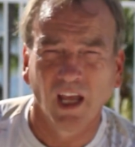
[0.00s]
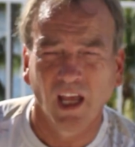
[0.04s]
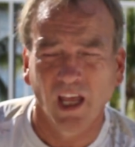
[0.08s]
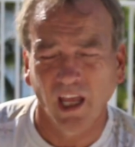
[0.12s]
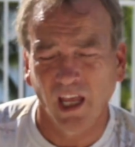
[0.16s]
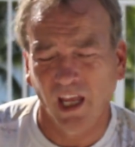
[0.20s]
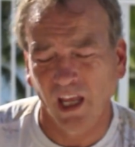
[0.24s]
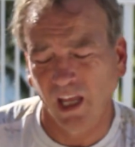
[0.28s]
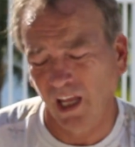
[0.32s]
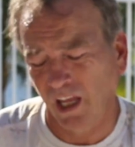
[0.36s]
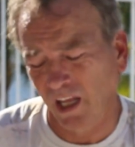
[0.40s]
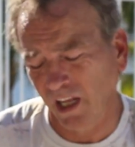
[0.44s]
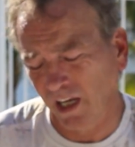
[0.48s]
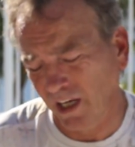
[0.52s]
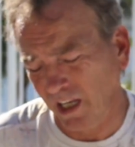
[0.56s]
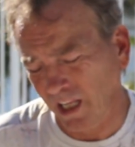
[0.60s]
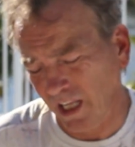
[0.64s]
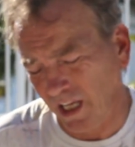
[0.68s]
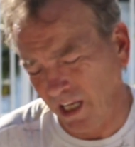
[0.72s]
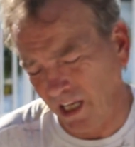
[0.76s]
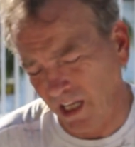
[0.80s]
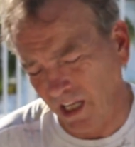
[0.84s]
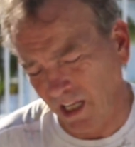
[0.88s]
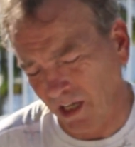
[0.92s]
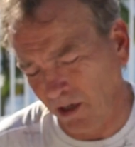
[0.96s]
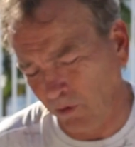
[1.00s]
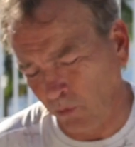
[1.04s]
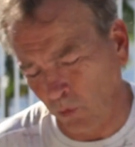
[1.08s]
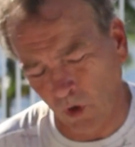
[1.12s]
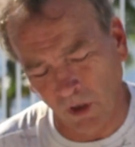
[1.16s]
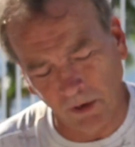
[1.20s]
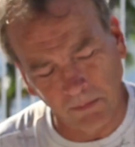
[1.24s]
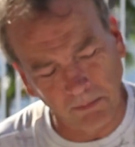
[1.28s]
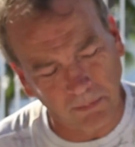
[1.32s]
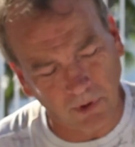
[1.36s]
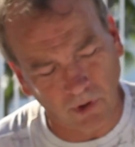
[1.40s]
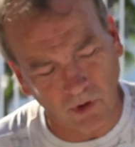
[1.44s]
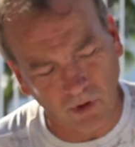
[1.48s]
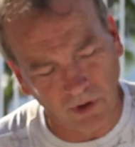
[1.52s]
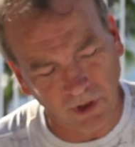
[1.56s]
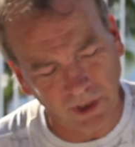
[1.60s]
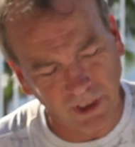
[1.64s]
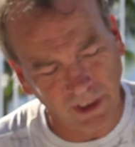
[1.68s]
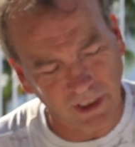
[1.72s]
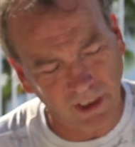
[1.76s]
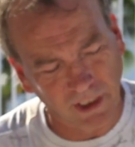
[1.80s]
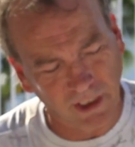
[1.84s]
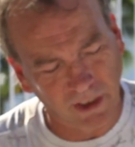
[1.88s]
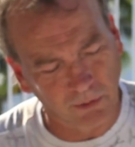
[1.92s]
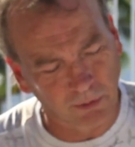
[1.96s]
And at one
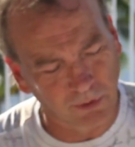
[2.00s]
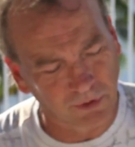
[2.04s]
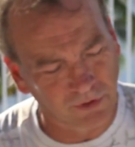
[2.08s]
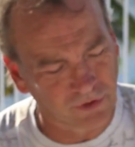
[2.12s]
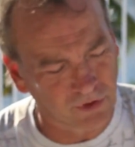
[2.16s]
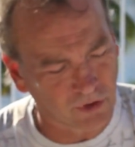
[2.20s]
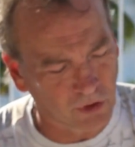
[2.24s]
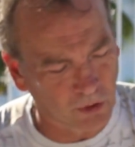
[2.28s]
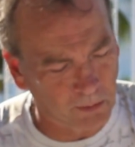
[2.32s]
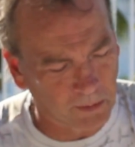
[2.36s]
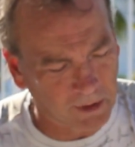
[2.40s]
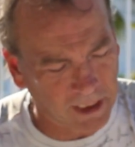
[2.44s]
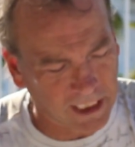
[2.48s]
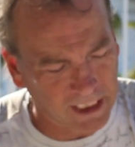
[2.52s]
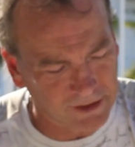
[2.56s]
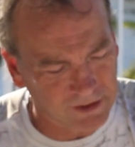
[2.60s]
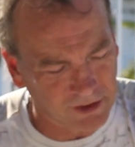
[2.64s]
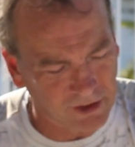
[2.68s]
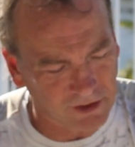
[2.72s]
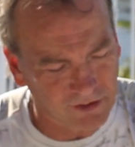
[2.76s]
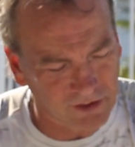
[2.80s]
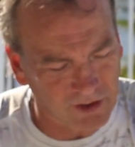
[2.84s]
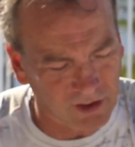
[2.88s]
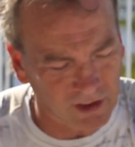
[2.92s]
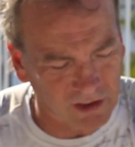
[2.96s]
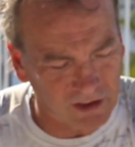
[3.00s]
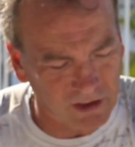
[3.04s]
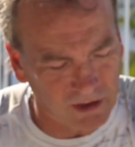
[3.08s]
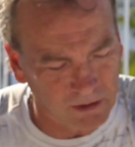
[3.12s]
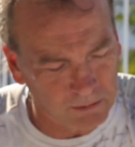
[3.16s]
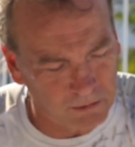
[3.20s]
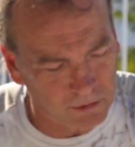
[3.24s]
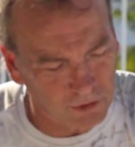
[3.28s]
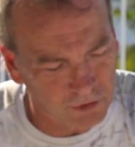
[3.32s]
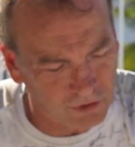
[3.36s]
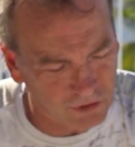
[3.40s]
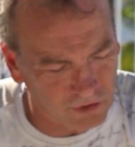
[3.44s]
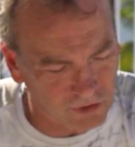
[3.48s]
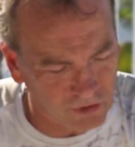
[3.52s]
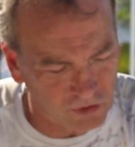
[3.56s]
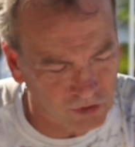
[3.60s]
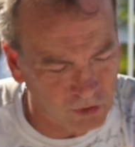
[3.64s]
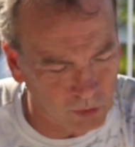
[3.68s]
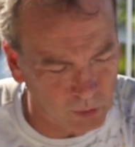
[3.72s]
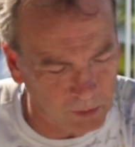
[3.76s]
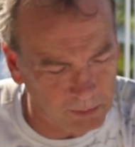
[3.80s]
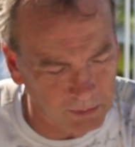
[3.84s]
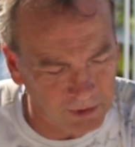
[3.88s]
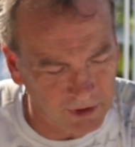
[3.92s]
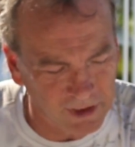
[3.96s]
point, it was so bad that Tilikum was
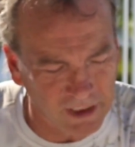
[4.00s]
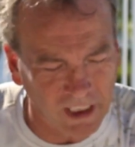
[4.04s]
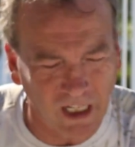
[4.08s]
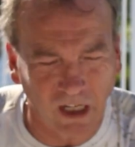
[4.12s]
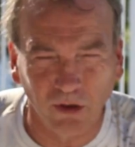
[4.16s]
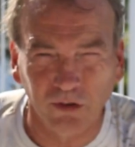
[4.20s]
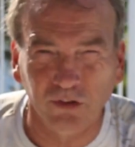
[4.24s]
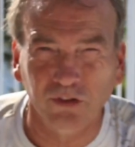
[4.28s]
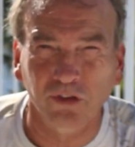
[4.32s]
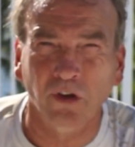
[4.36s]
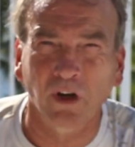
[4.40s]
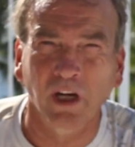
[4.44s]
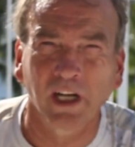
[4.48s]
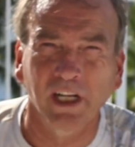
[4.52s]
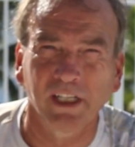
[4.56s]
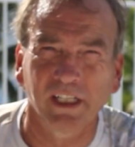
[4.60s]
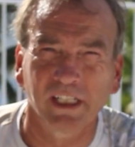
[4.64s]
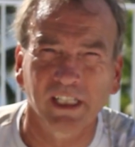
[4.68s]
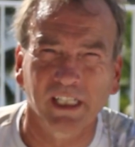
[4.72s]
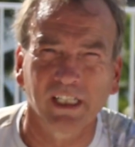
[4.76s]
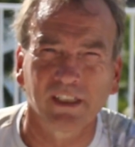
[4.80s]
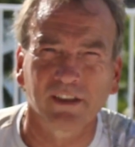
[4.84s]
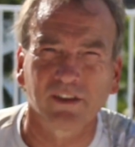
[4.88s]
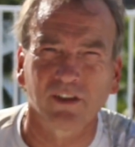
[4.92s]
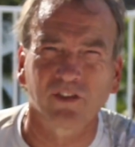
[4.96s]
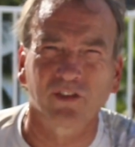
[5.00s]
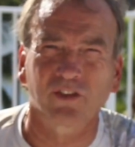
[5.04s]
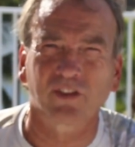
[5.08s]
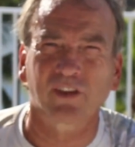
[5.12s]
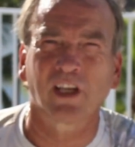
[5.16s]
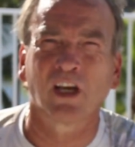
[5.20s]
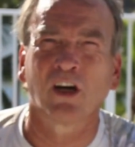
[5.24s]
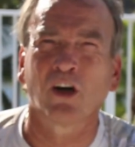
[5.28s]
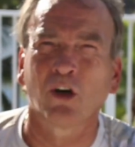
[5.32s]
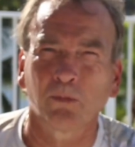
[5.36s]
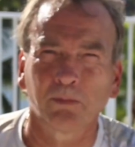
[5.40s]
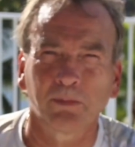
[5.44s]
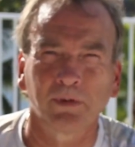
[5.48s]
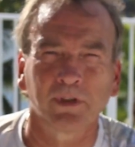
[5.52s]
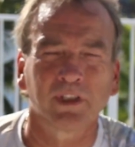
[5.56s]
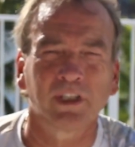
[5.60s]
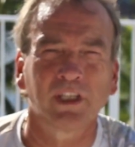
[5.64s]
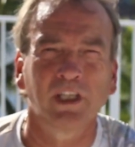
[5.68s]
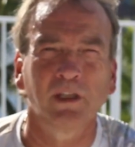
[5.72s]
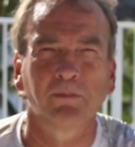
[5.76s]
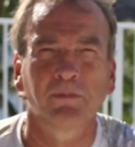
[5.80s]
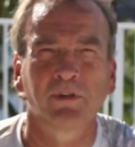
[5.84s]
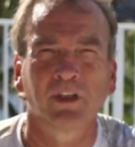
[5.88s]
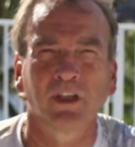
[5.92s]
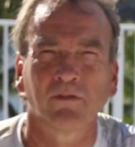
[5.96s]
swimming down trying to get the scalp and
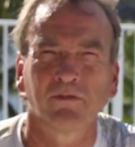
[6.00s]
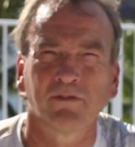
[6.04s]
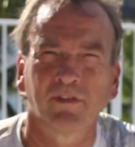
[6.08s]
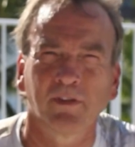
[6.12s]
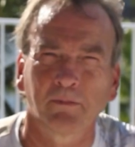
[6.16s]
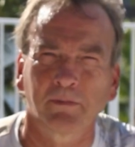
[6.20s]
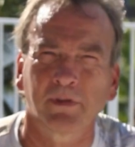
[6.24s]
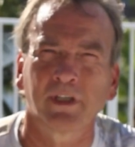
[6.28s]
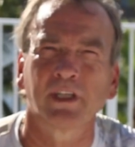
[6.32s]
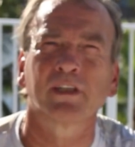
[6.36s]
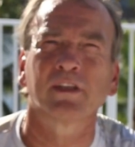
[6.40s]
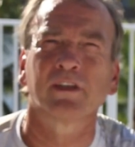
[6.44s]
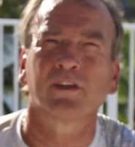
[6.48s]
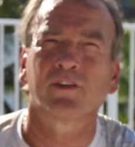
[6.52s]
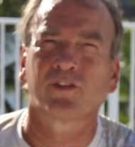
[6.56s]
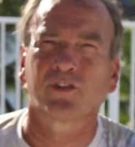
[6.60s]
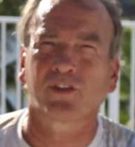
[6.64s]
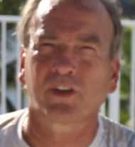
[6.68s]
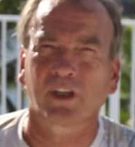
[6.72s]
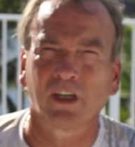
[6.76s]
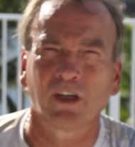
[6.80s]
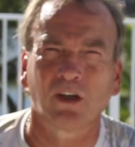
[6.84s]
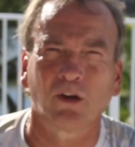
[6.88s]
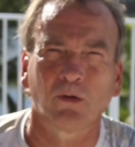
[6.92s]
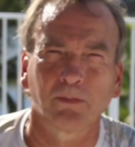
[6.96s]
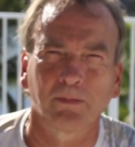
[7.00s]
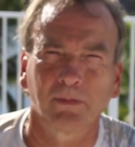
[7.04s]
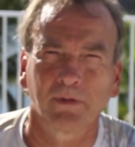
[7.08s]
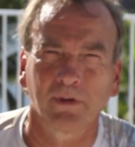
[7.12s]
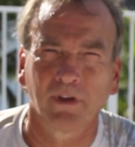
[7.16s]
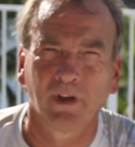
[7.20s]
keep them from getting the scalp.